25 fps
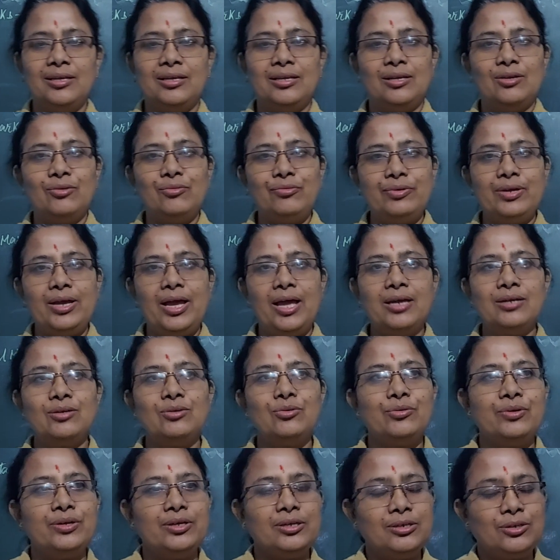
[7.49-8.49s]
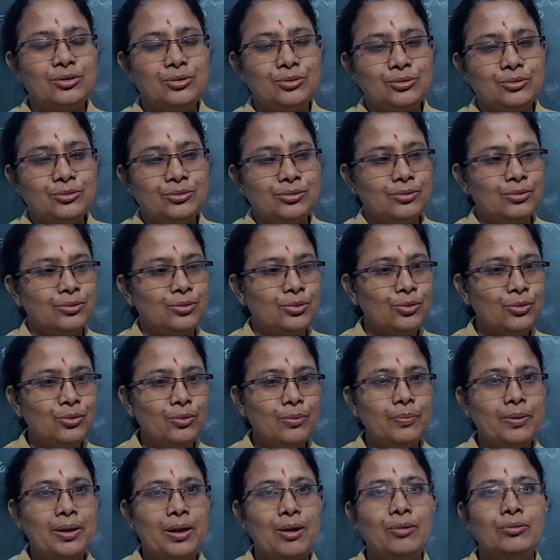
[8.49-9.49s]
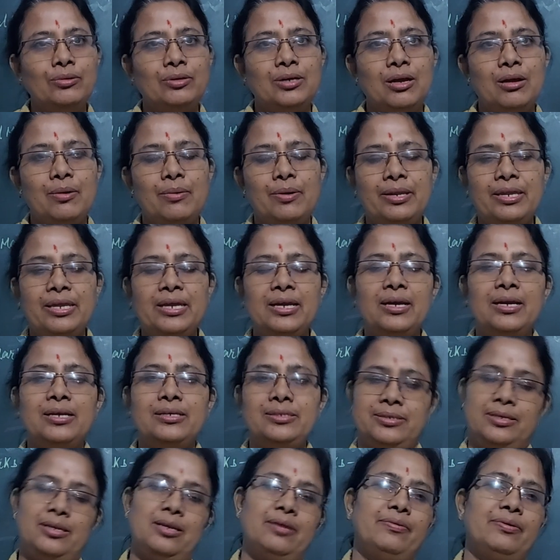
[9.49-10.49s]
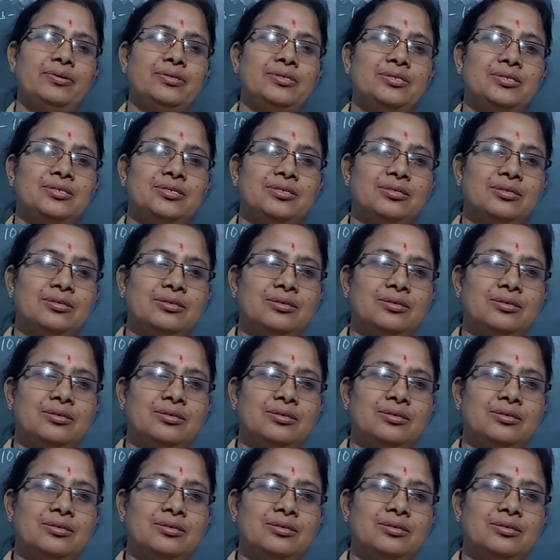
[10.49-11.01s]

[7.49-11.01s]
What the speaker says: we are going to know about our English syllabus.